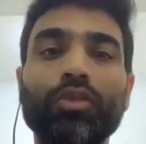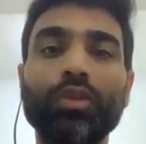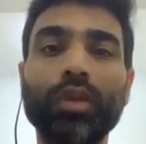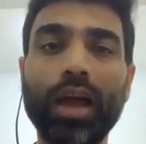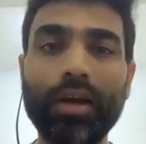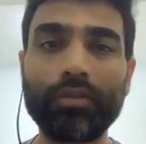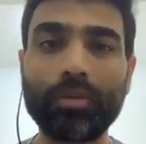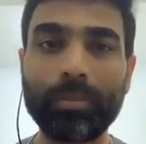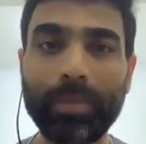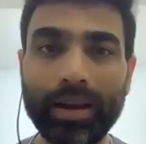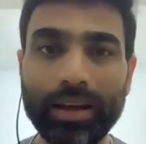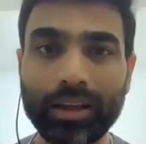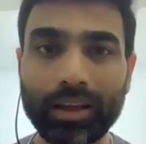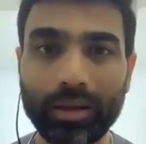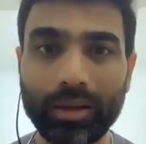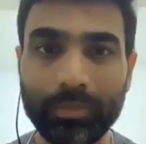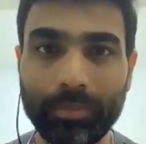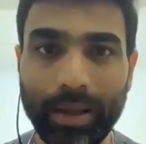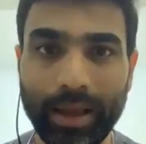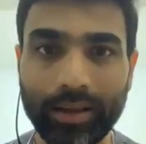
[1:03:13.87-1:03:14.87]
you have a
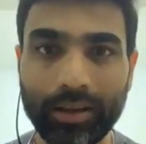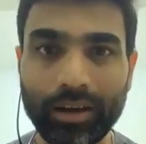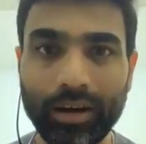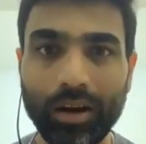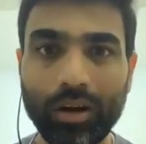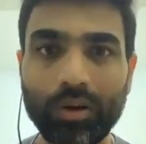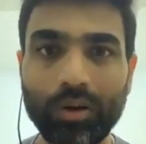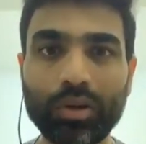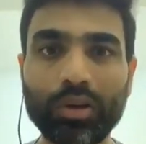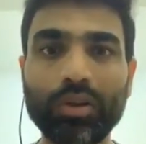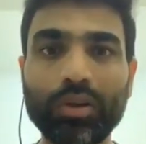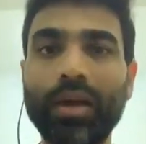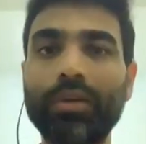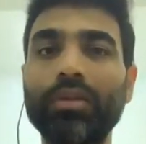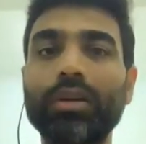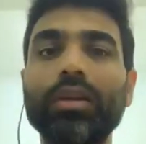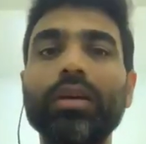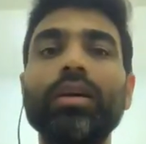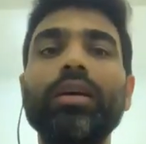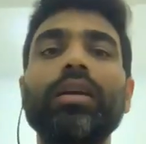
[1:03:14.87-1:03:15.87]
medical background. You
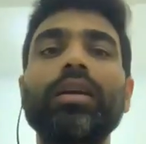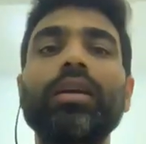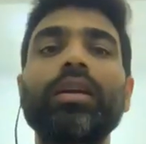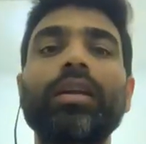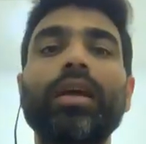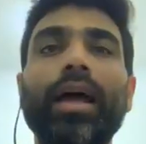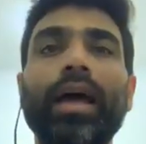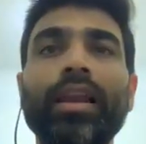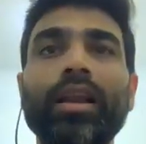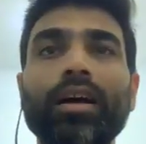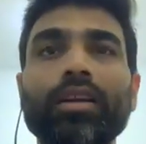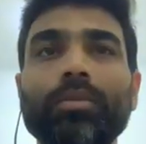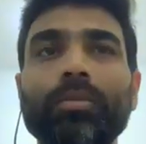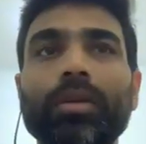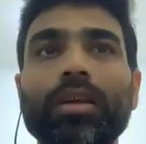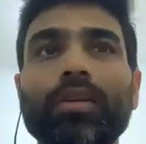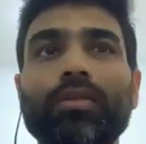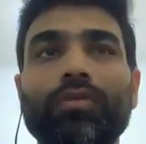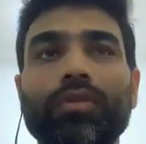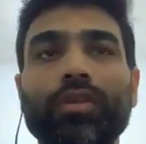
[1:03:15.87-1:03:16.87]
have learned
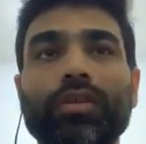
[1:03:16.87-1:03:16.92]
anatomy,